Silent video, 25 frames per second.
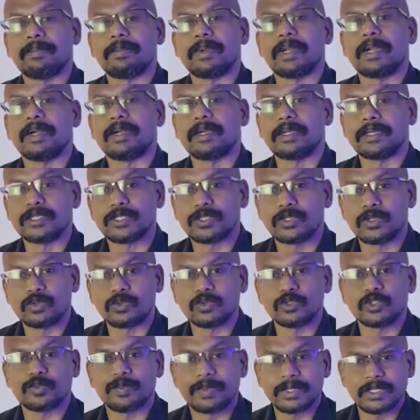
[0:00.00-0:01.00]
be addressed
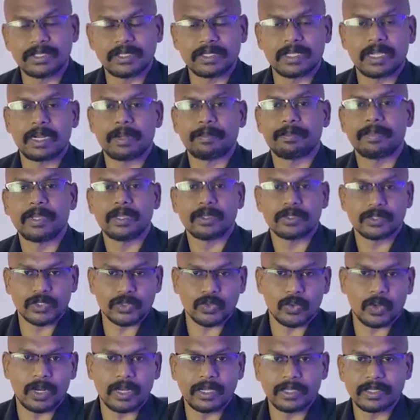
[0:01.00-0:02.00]
through speech therapy or
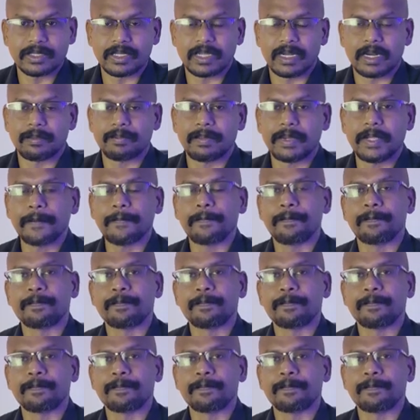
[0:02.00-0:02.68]
swallowing therapy.